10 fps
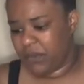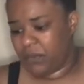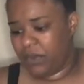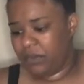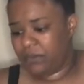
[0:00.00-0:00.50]

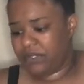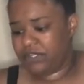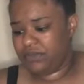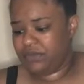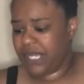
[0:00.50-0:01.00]
What
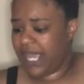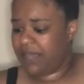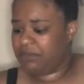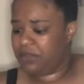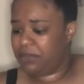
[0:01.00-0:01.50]
would you
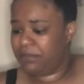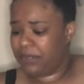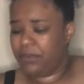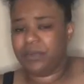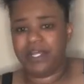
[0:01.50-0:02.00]
name your
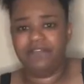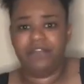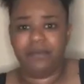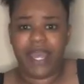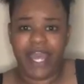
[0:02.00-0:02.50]
boat if
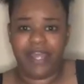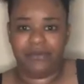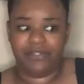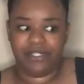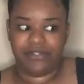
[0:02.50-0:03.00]
you had
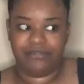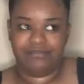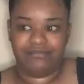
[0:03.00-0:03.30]
one?